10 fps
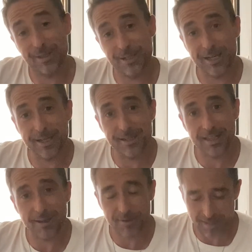Today is
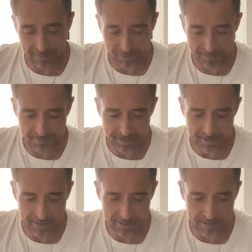1111.
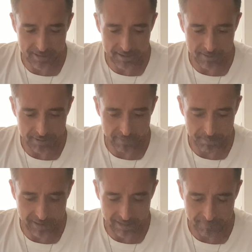It is
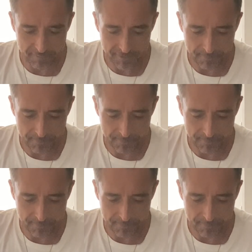November the 11th.